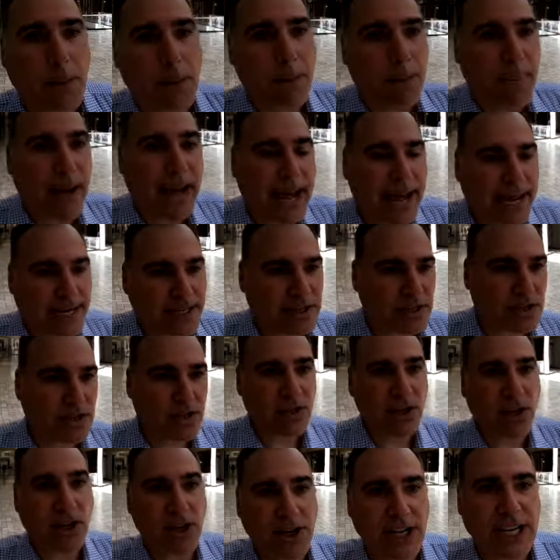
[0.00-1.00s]
back
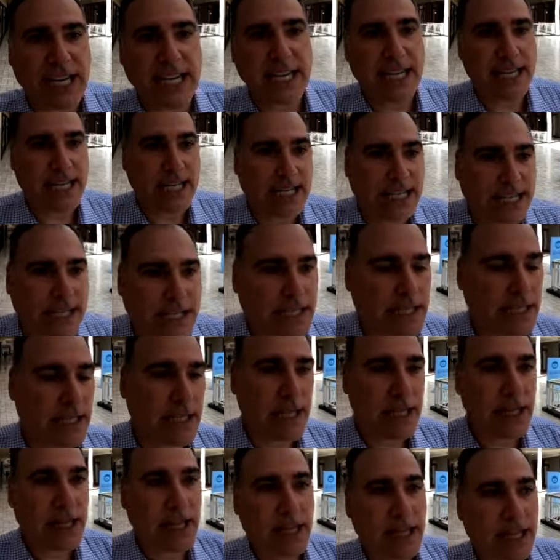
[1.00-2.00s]
starting in
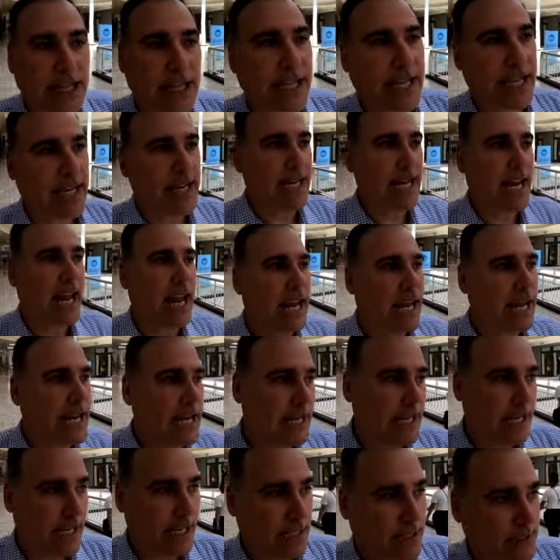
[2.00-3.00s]
the late
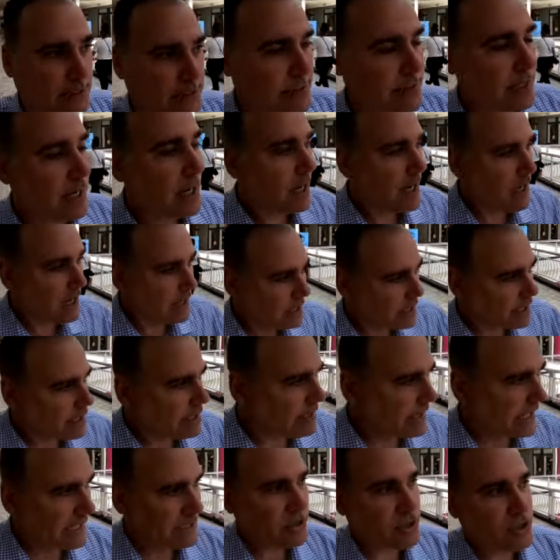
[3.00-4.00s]
80s.
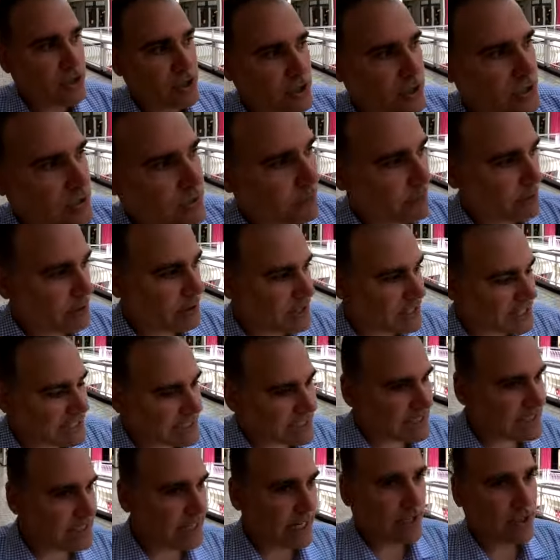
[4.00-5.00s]
That's just for this
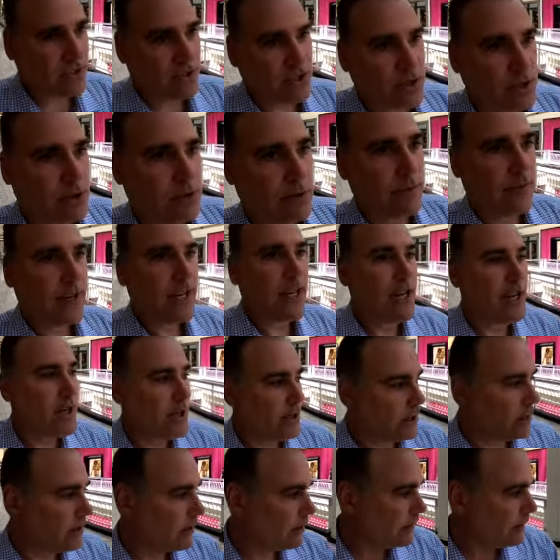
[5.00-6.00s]
section over
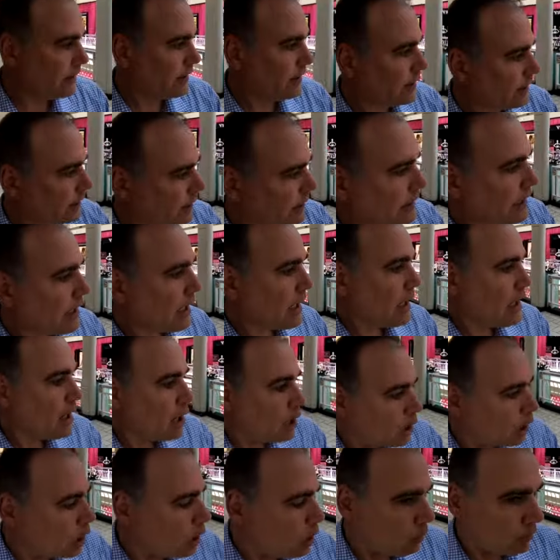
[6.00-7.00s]
here.
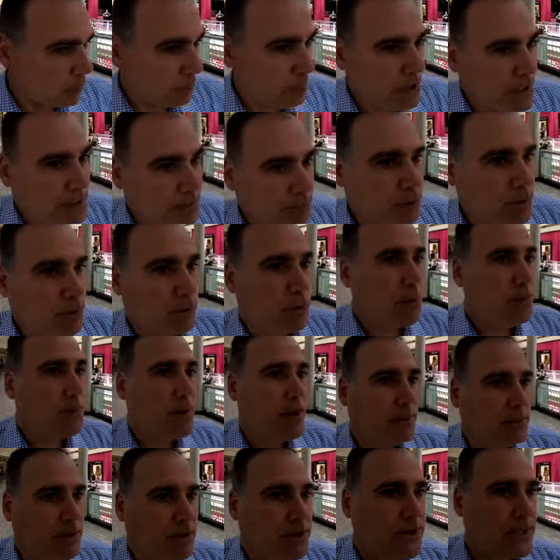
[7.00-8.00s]
What people don't
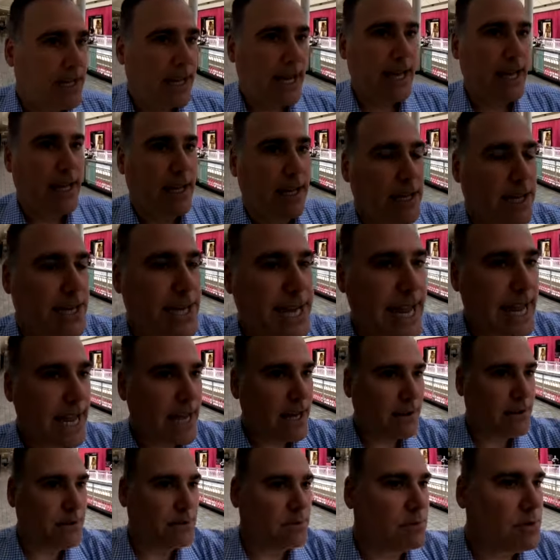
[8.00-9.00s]
remember is that
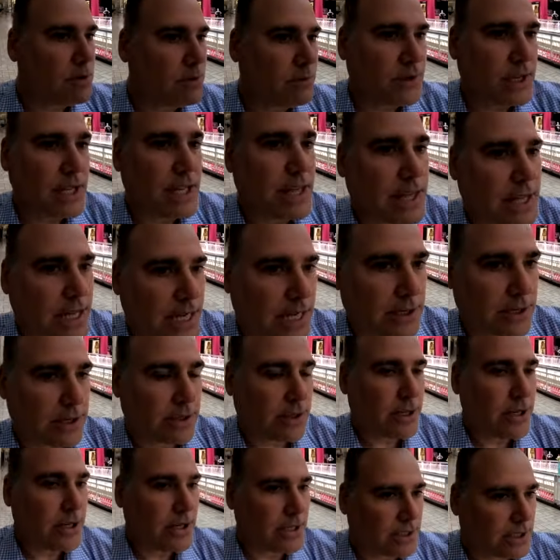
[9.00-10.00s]
now the movie
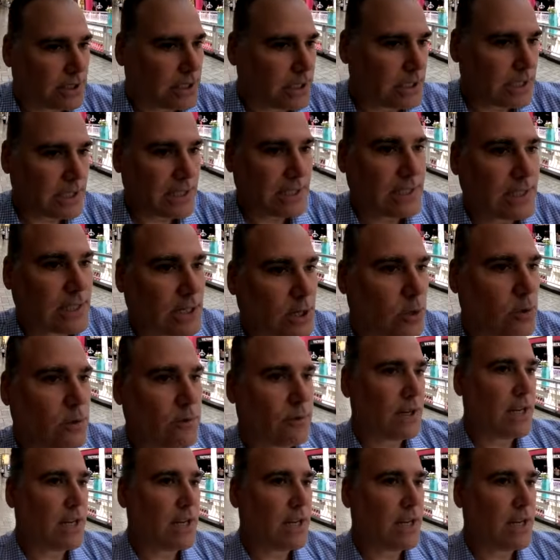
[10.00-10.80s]
theater is over